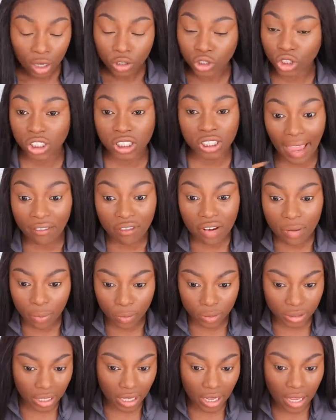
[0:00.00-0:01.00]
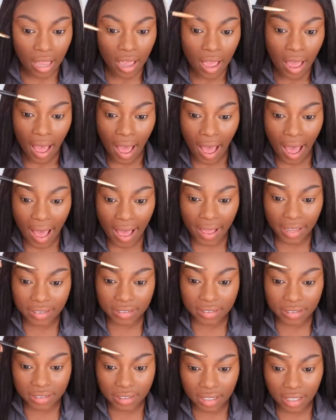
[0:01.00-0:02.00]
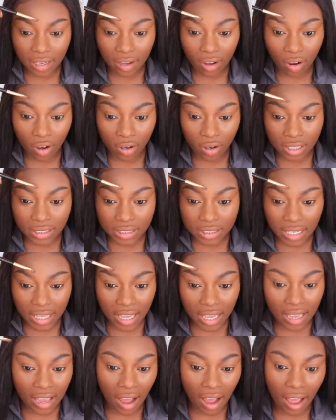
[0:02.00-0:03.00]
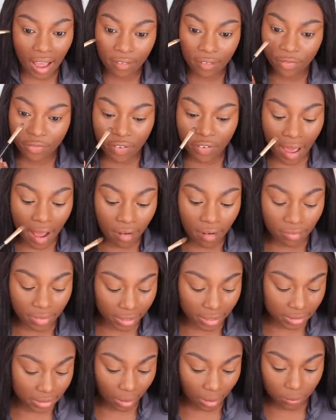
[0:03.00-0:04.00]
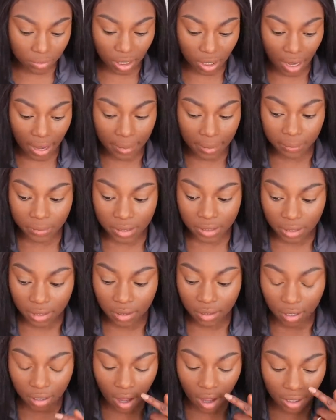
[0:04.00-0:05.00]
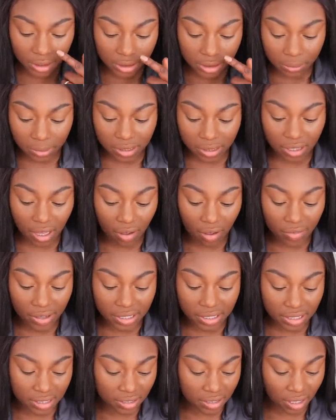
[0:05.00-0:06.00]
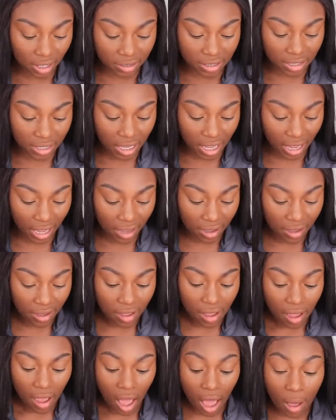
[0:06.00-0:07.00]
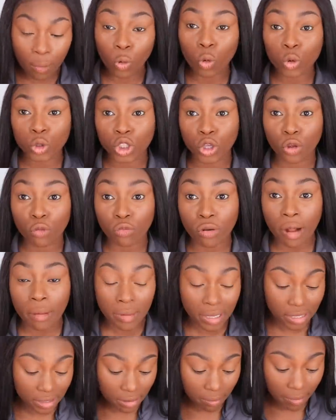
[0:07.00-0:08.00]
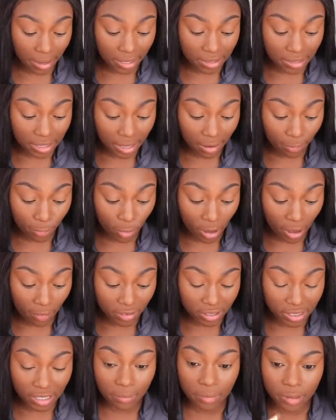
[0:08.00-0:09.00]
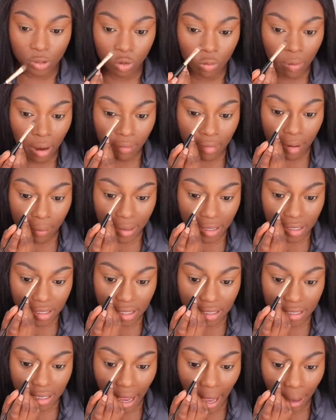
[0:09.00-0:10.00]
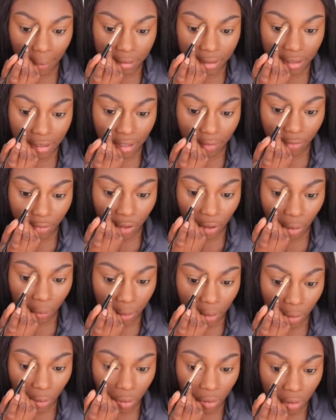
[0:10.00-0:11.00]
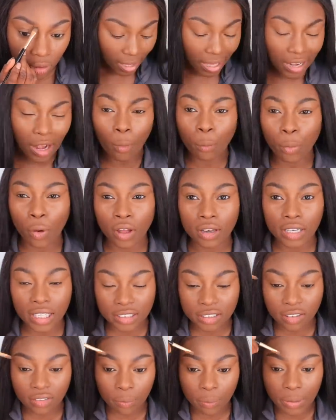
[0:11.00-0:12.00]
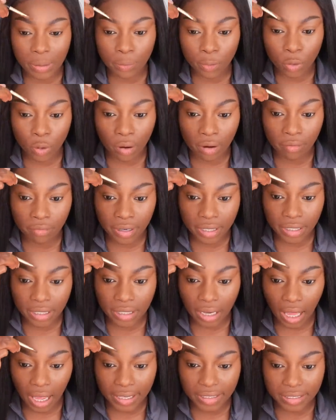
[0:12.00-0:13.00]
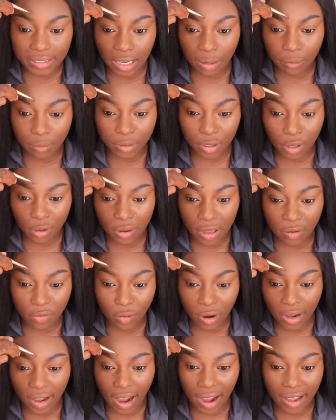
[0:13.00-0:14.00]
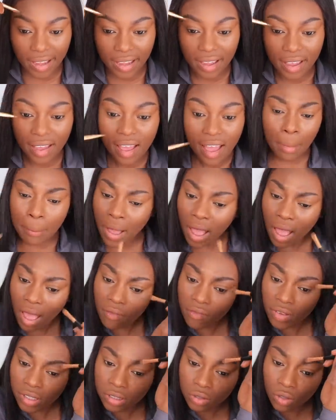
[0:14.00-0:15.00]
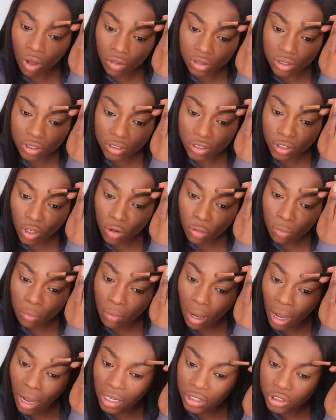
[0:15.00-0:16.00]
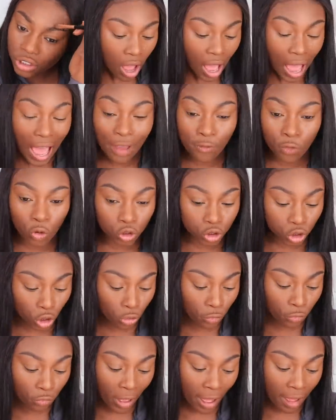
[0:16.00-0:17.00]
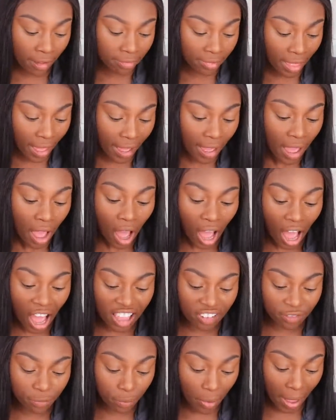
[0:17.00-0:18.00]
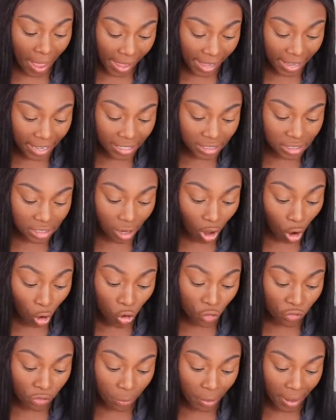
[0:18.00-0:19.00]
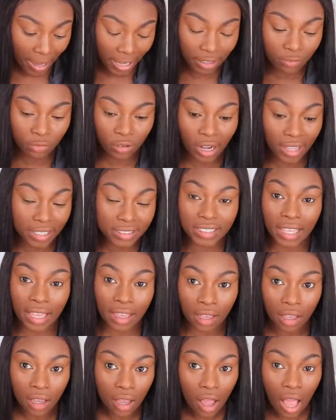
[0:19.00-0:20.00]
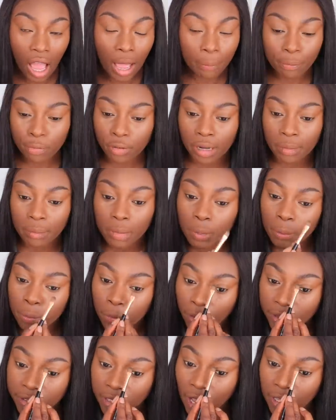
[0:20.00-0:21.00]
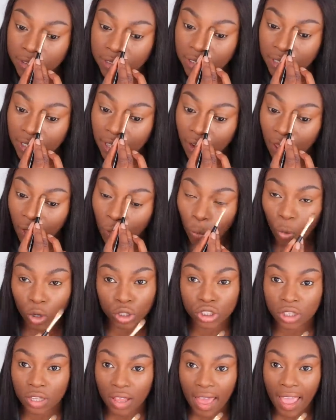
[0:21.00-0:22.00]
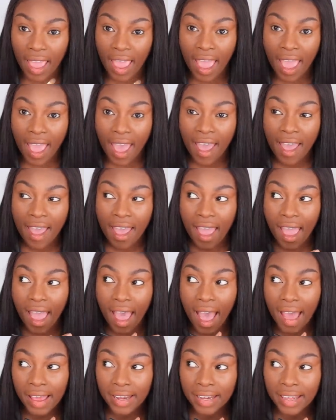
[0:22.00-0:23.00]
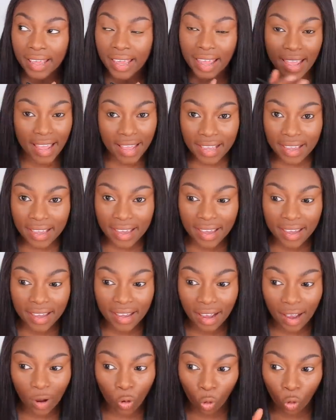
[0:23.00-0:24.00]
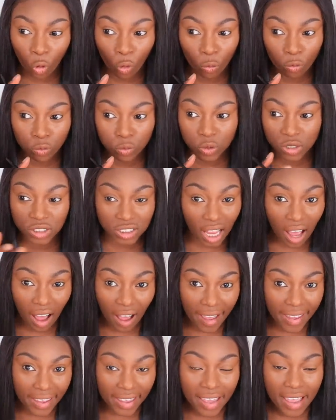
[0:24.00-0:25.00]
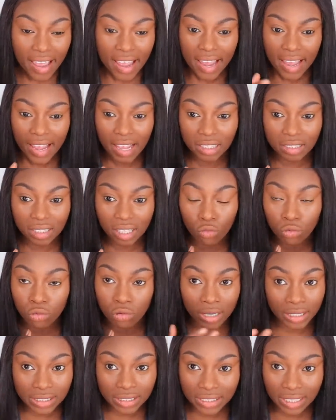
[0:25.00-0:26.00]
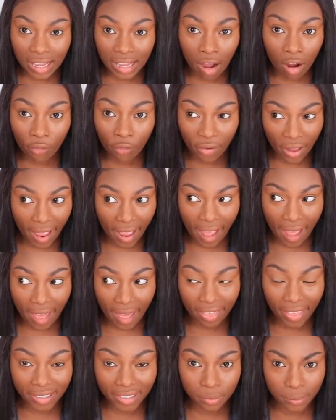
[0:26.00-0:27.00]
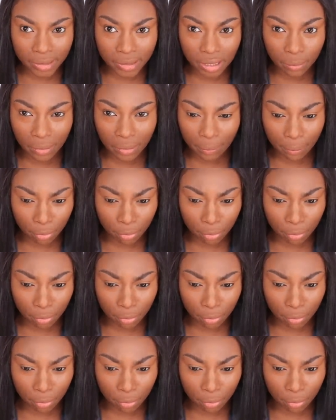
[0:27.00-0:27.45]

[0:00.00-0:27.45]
just everybody. And honestly, I've found that sometimes the customer service doesn't hit. Also, Remy's amazing. If you ever see me talk about Remy, she's absolutely phenomenal. And I'll put a list of the people who I really like down below, FYI. But others, not so much. I've also found that I've overpaid for like say a premium product and then I wash the hair and ink or dye is rinsing out of hair that's meant to be